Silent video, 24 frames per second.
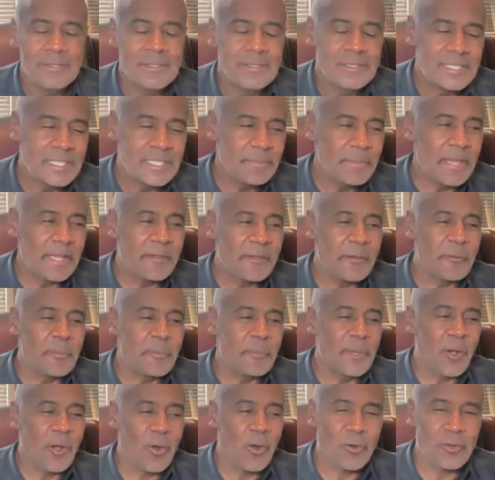Seemed like it would
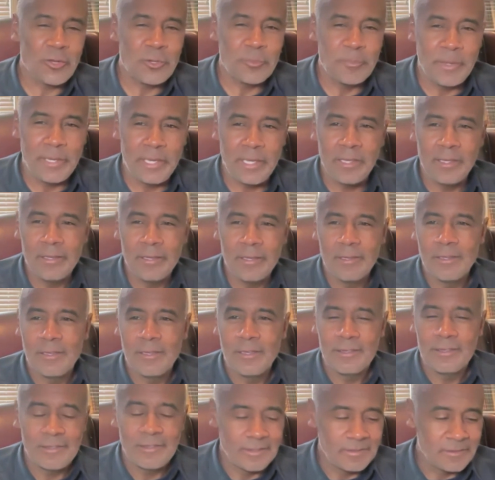be hard
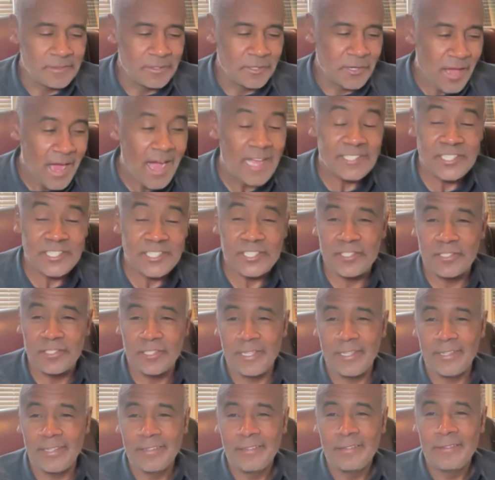to
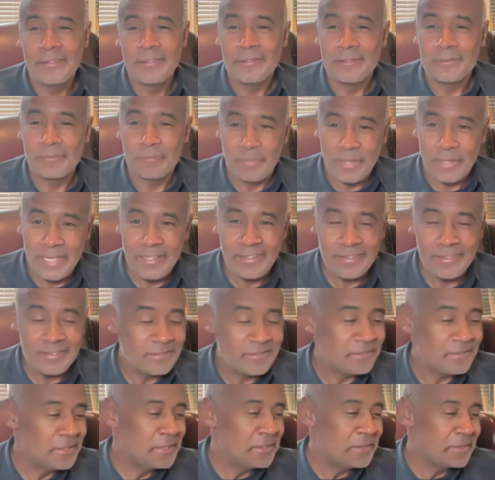consciously be
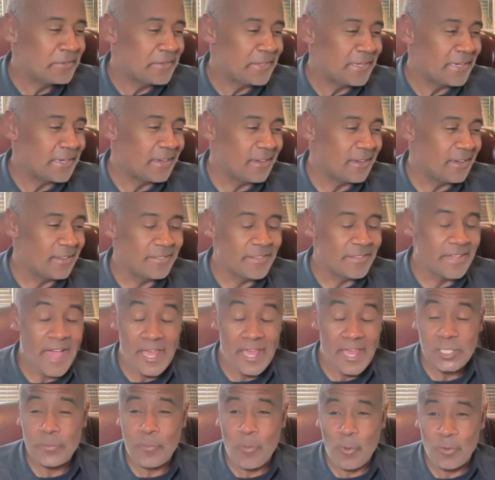the
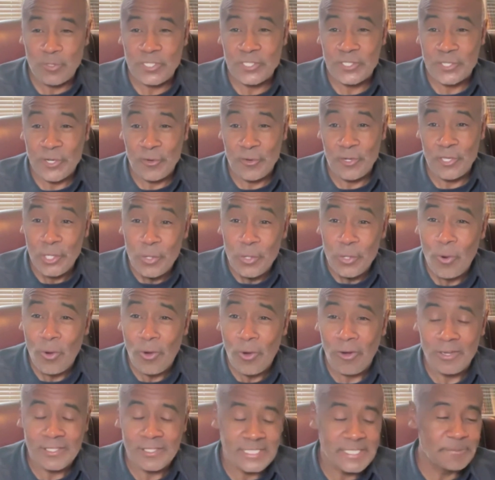kind of sports attorney you
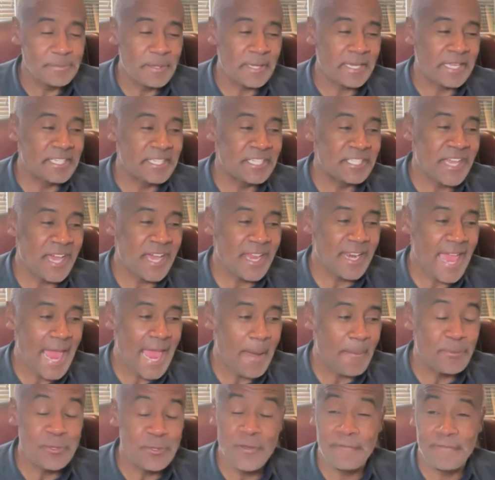are. It seems like it just kind of
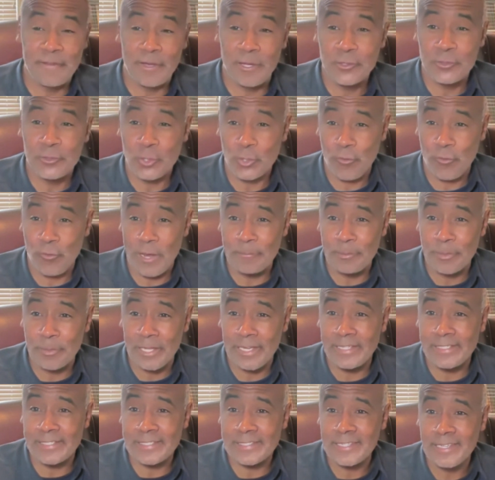happened. You fell into a great
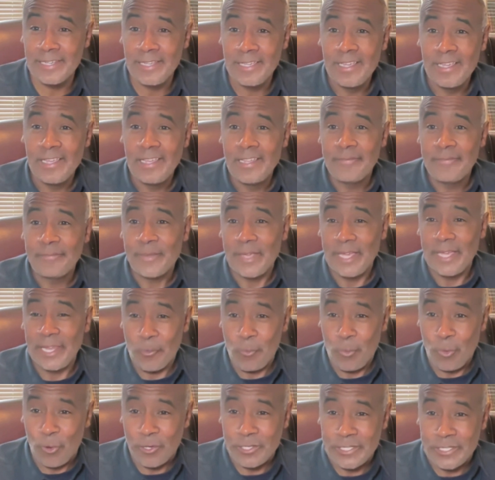place and it
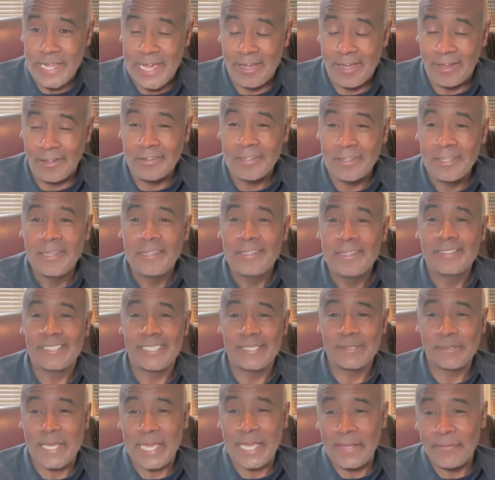worked out. It
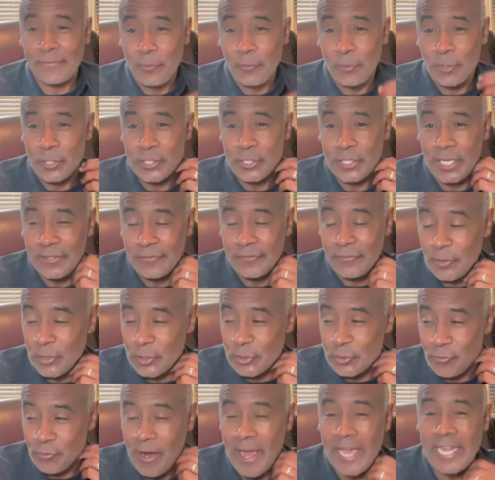seems like if you
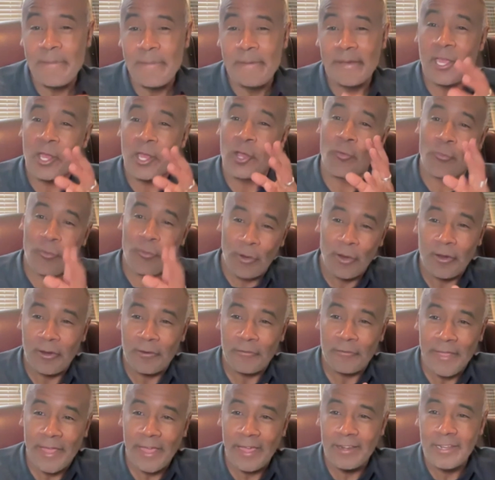had tried to make a career
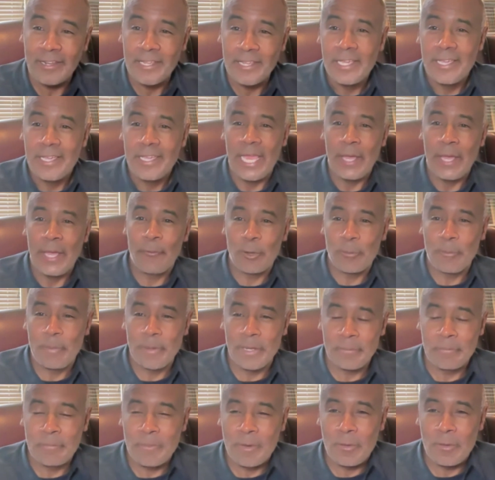of that, it would have
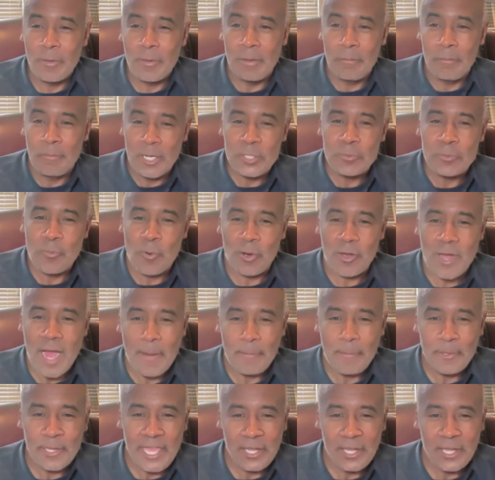been a much more
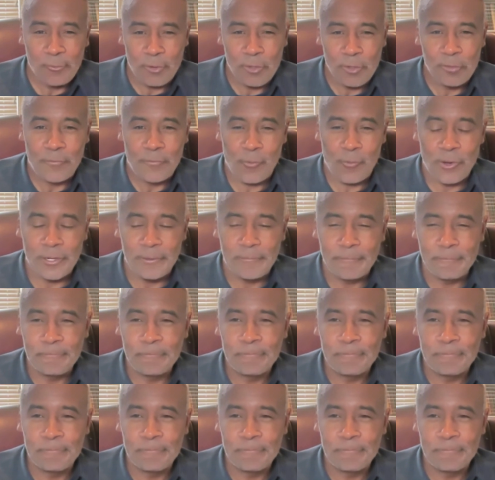complicated road for you.